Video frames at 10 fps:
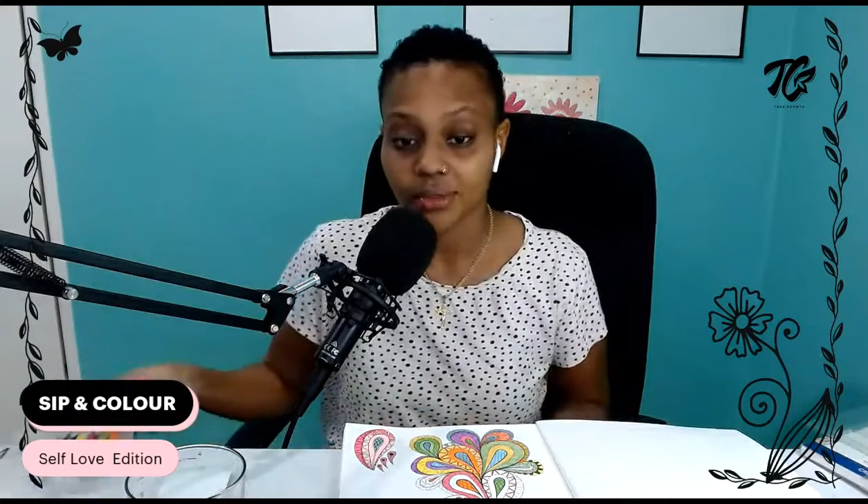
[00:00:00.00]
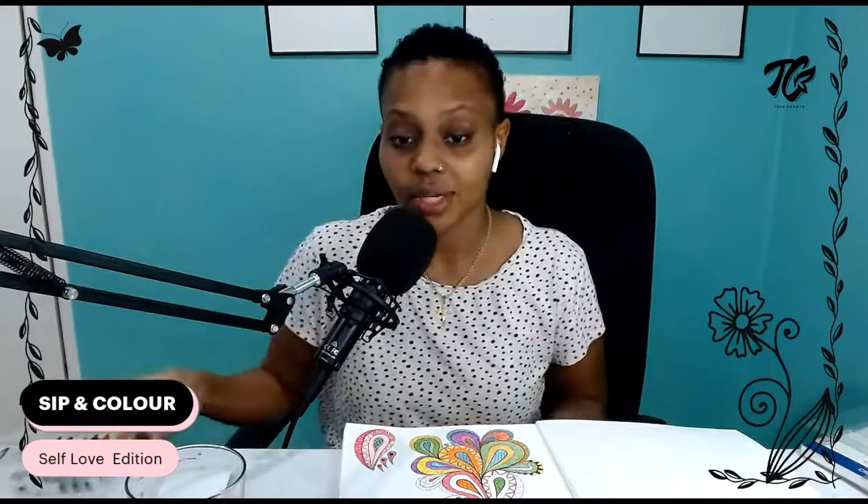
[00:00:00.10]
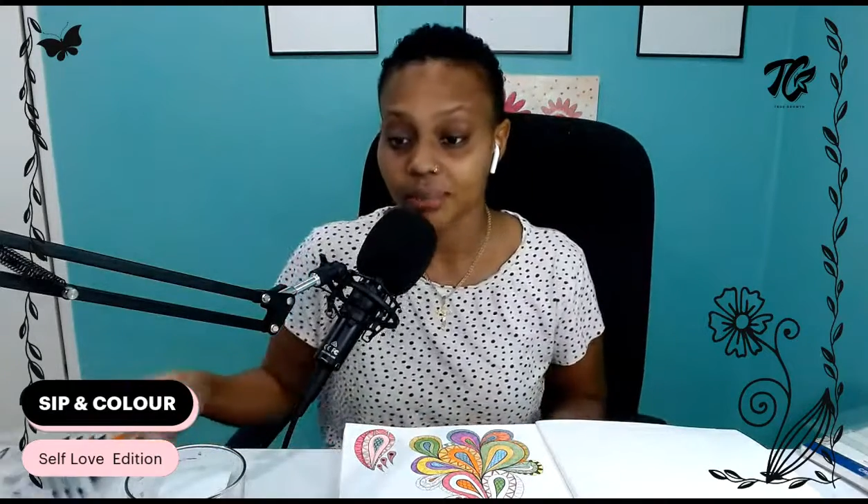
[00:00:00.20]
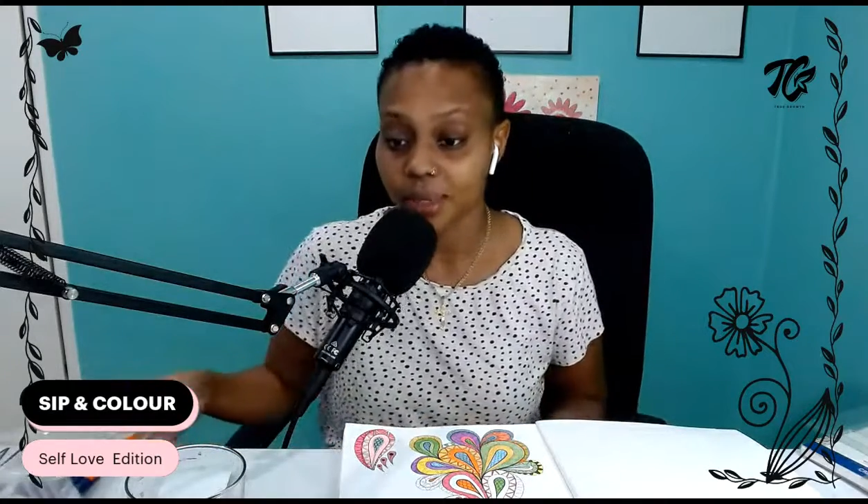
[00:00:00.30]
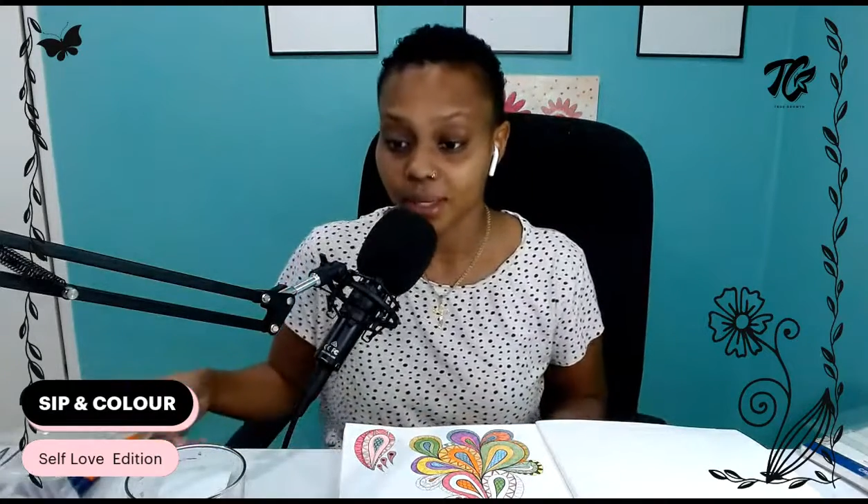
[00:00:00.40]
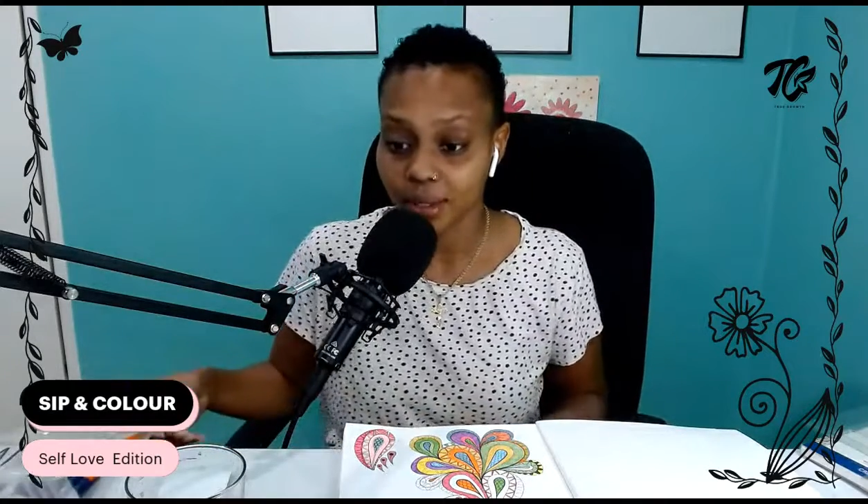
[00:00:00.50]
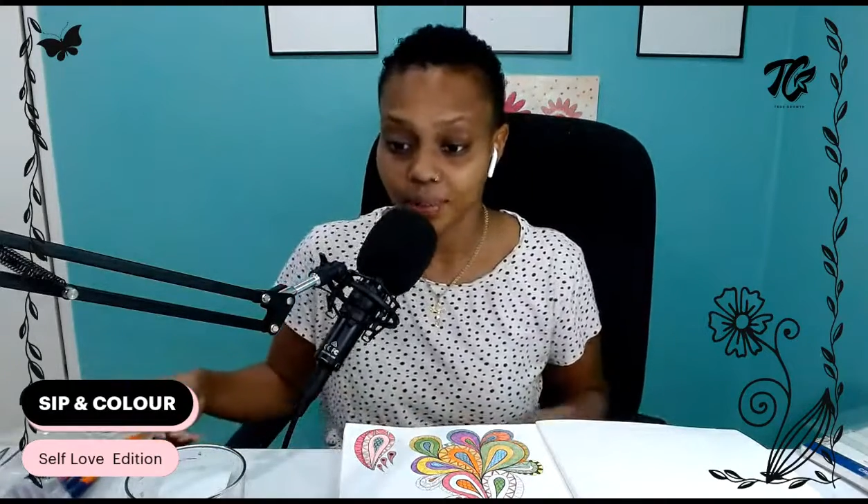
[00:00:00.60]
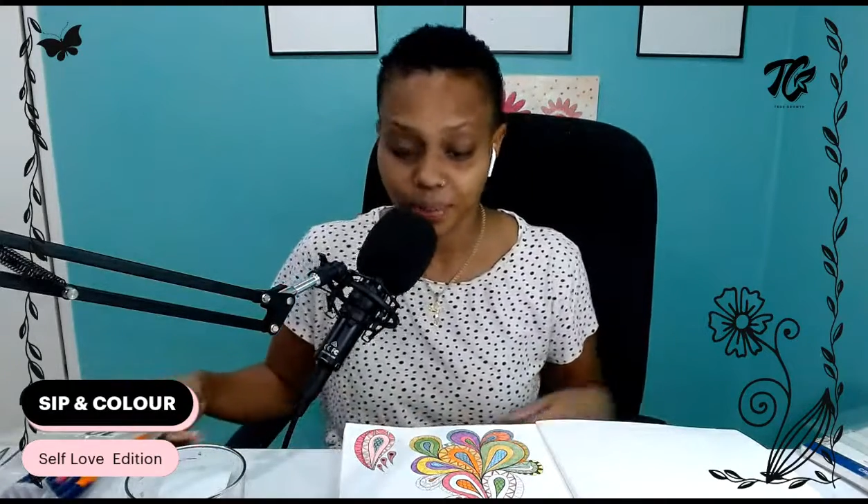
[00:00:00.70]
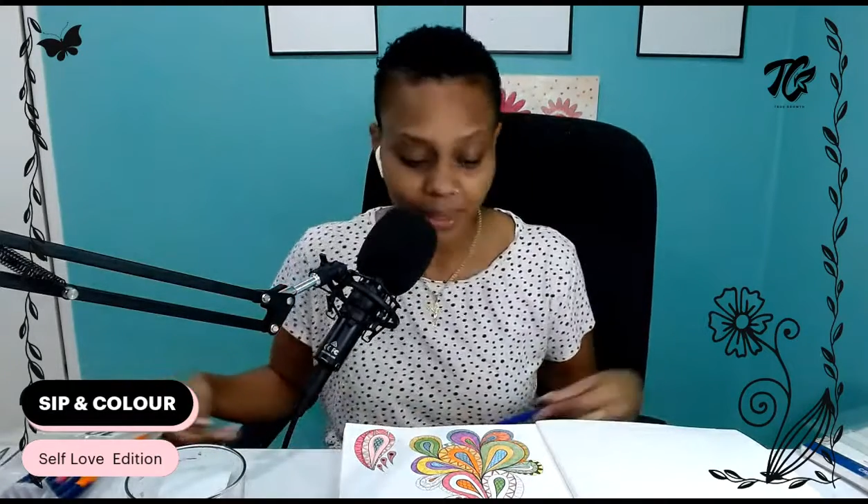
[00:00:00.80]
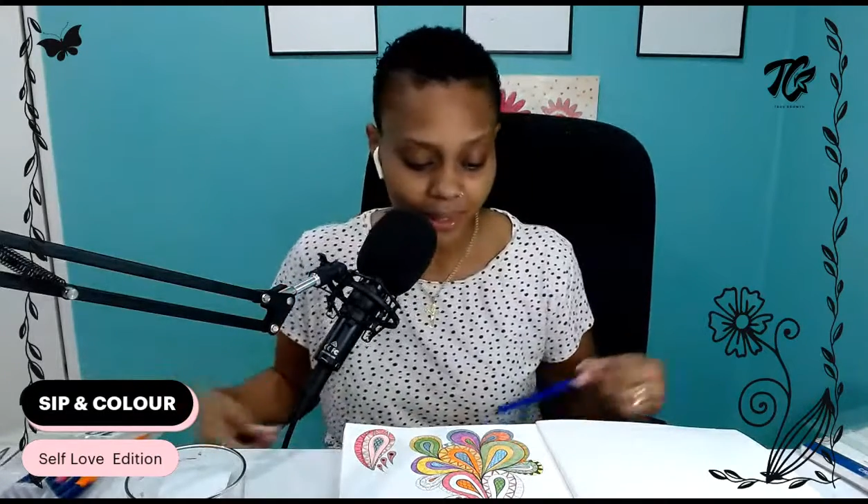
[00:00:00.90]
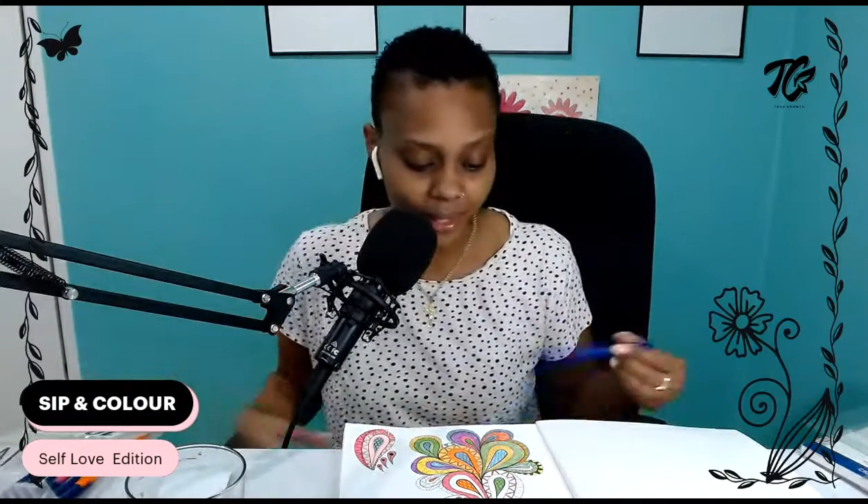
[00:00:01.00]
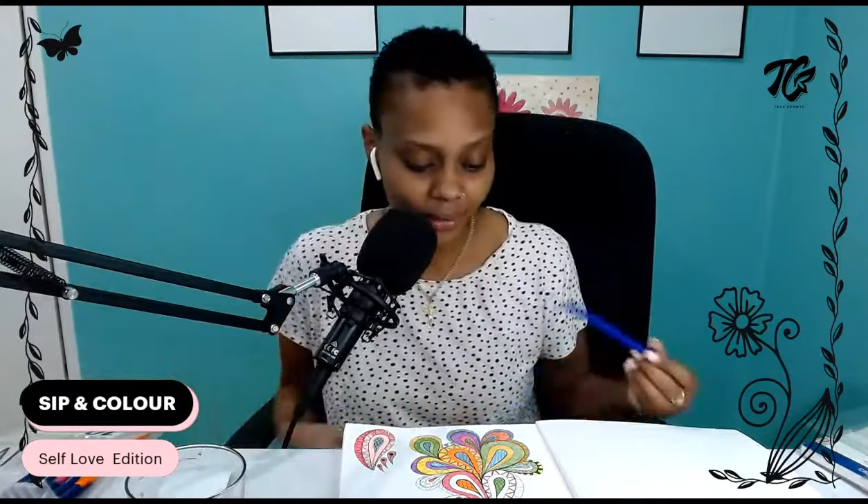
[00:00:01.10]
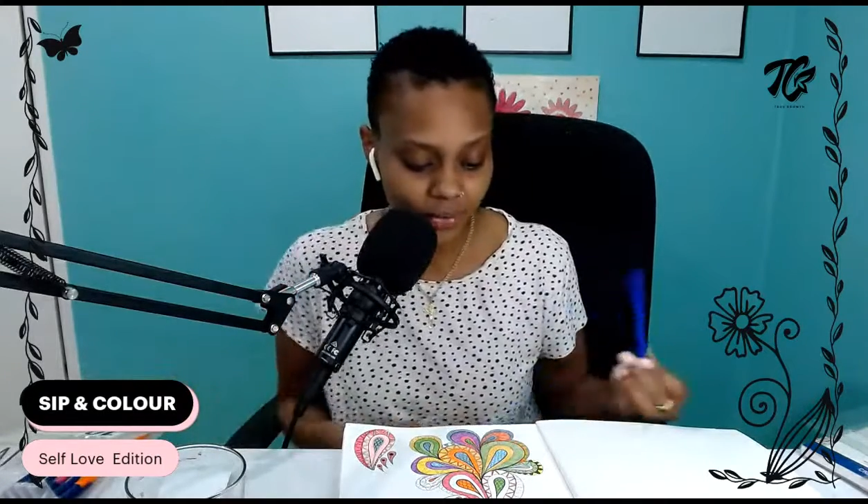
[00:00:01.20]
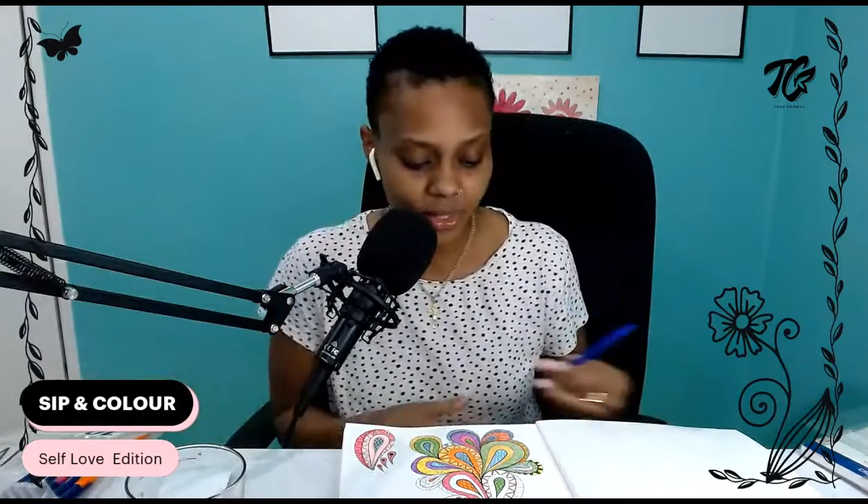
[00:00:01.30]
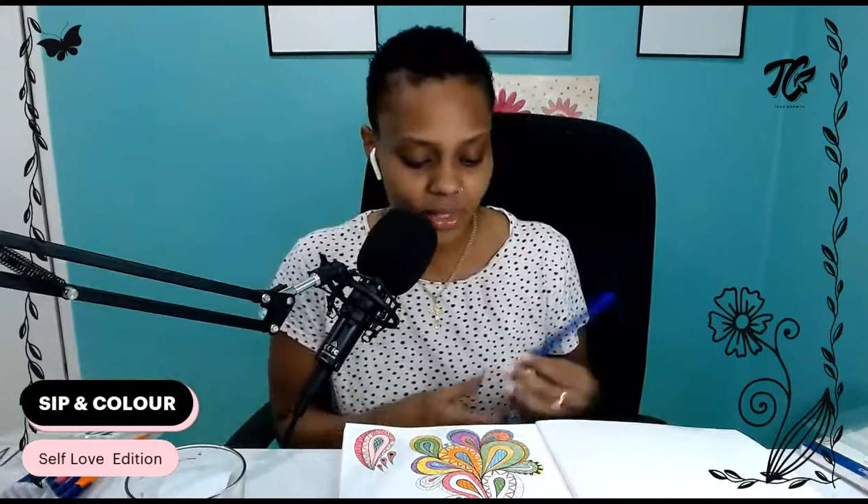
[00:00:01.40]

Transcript: right back up where you left,